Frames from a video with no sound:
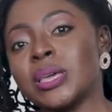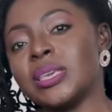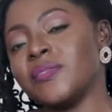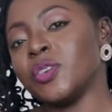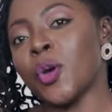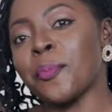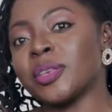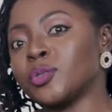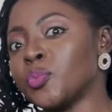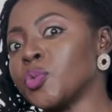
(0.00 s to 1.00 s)
giving your
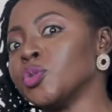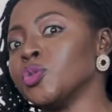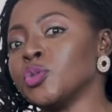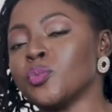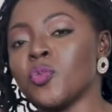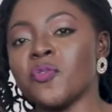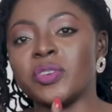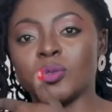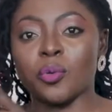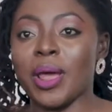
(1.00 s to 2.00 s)
best to produce
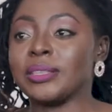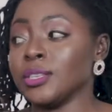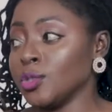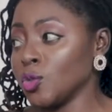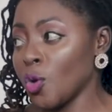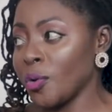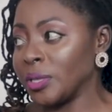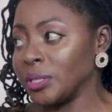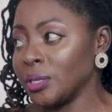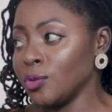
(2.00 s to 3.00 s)
movies or writing
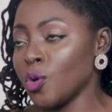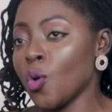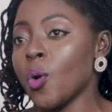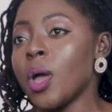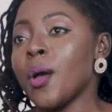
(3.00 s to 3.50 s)
stories, you know.